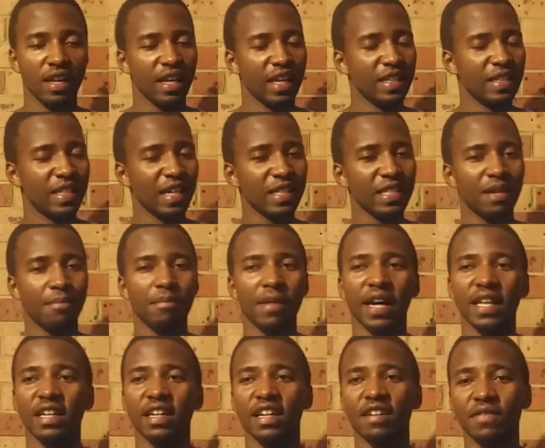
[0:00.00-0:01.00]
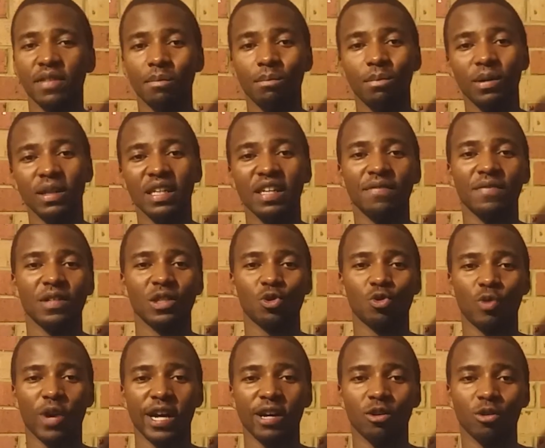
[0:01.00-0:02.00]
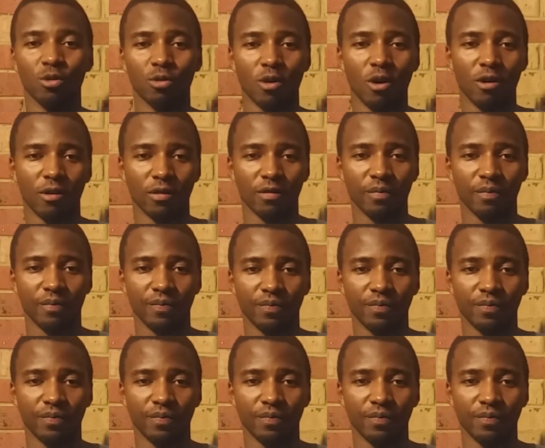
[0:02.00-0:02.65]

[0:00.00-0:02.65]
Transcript: It doesn't matter if the belief is right or wrong.